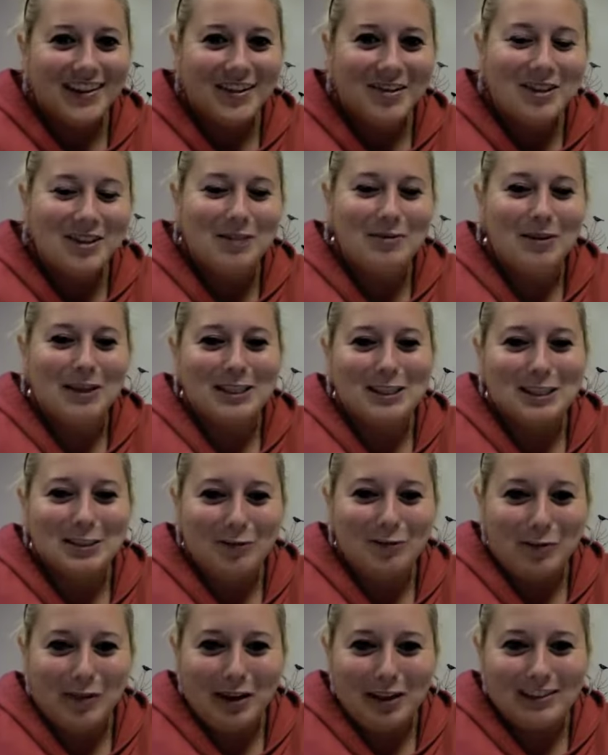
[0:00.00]
Just because they're
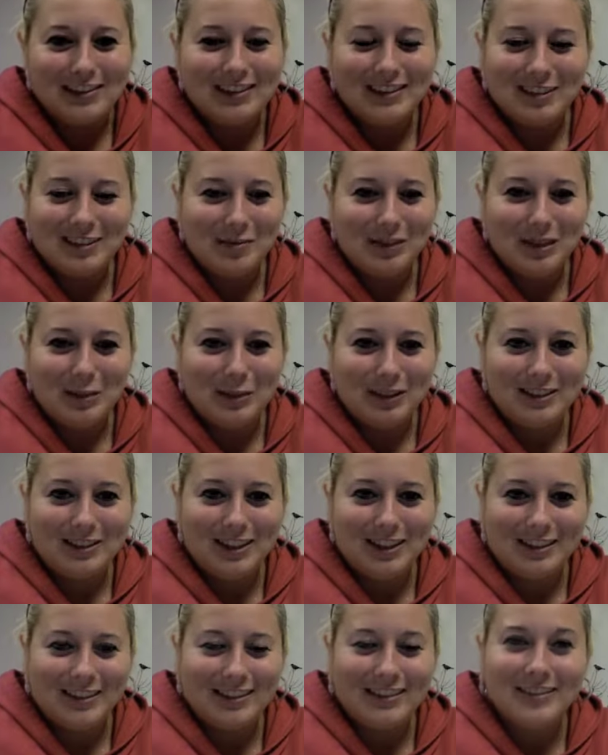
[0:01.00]
from England doesn't mean they play
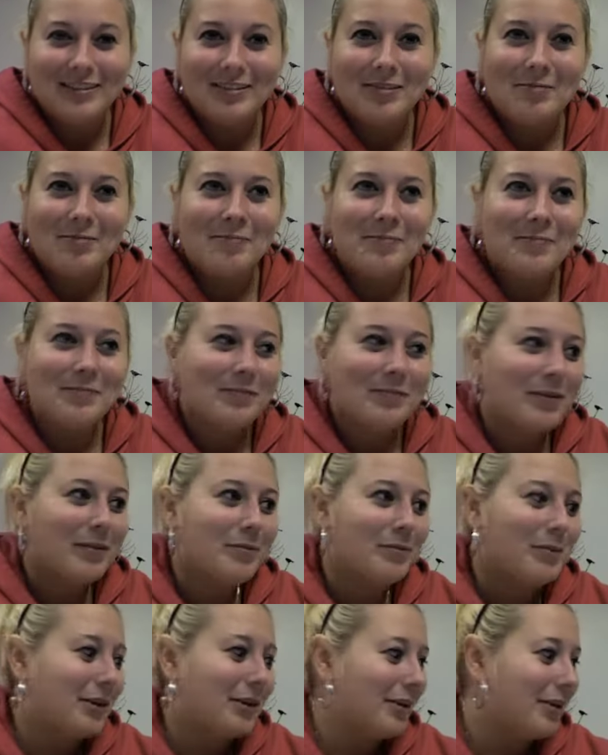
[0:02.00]
soccer.
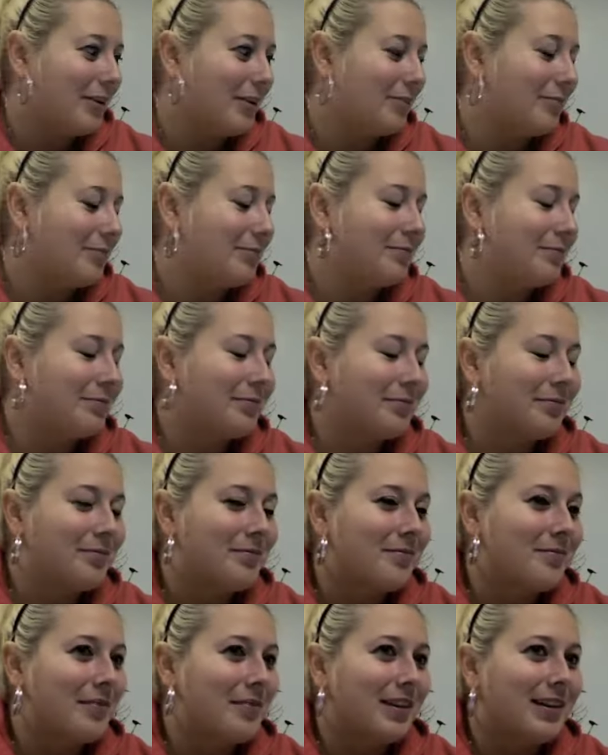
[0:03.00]
But
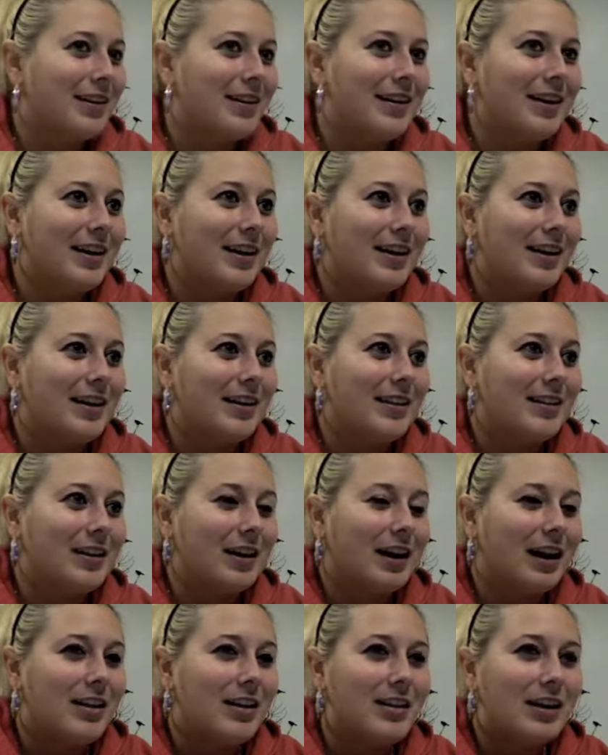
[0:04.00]
yeah, like
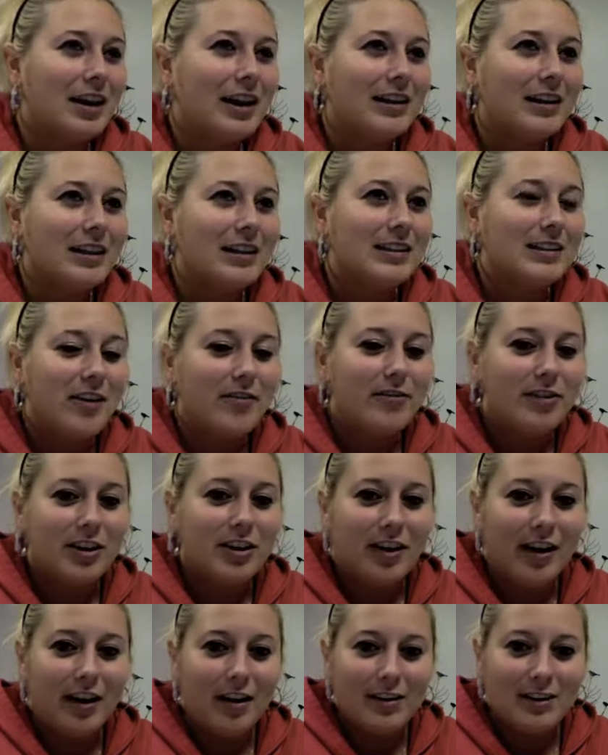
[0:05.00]
I think I had like 70
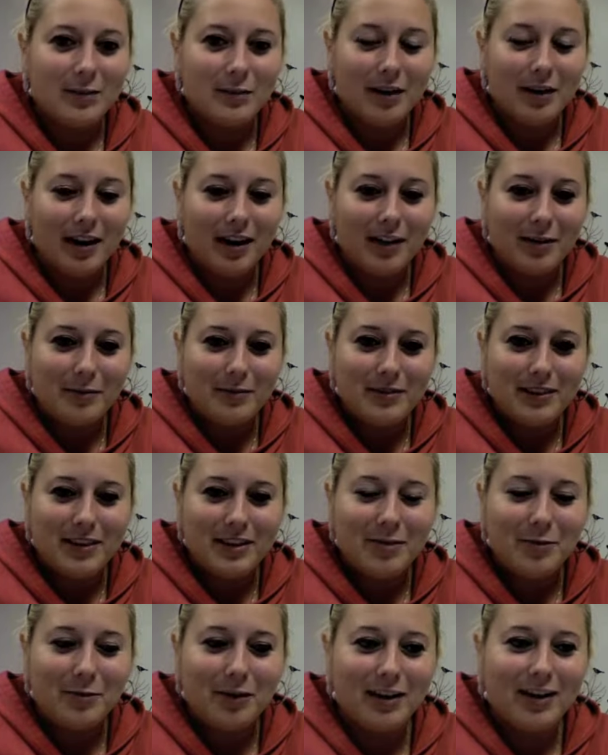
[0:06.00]
or 80 or something items, and
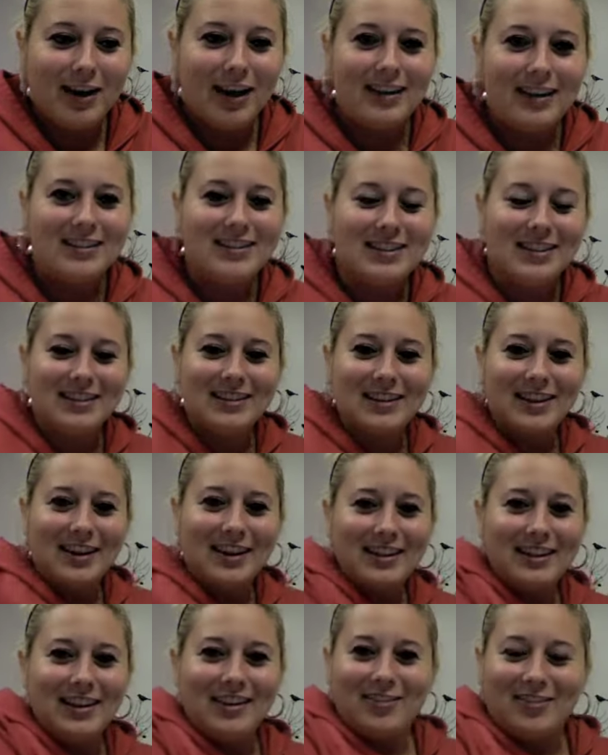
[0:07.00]
the one guy sitting there
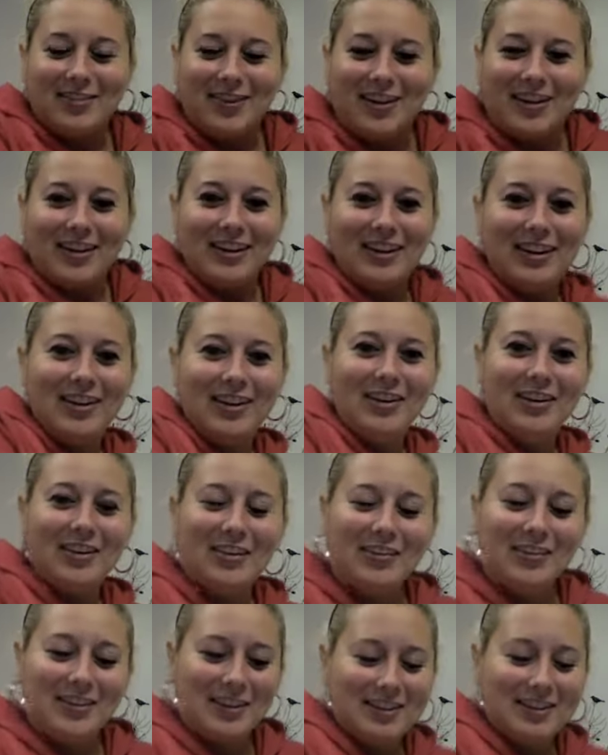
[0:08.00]
like running, you know,
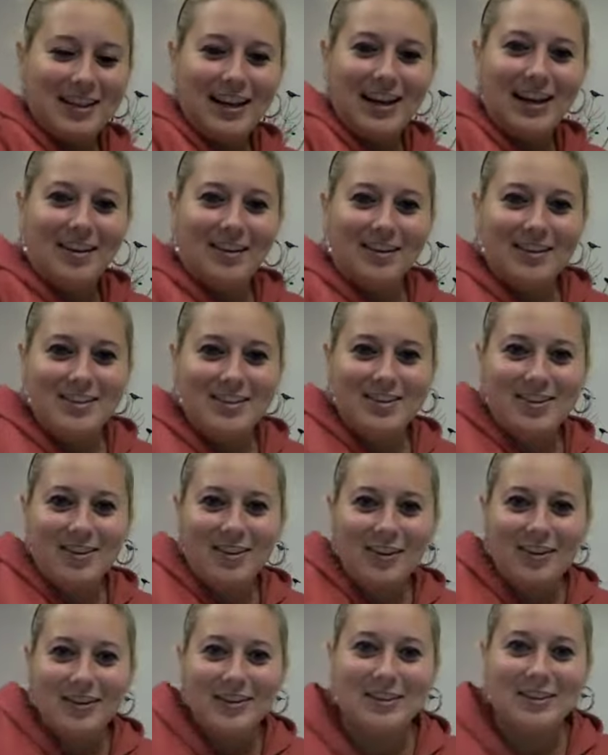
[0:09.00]
with his hand on his
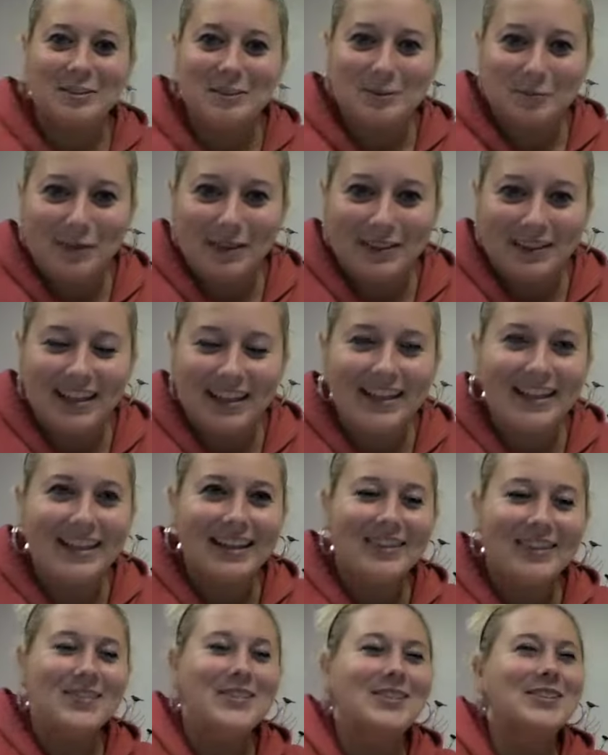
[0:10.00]
junk because he was butt naked.
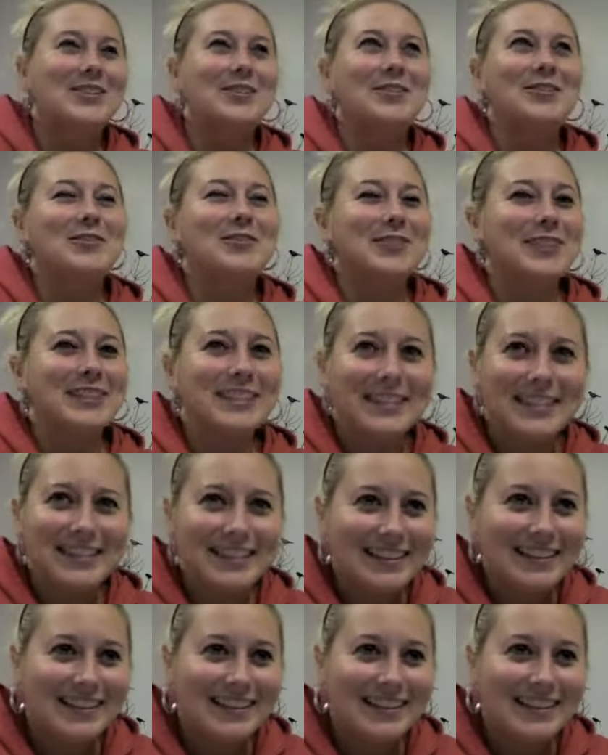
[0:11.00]
It was so funny.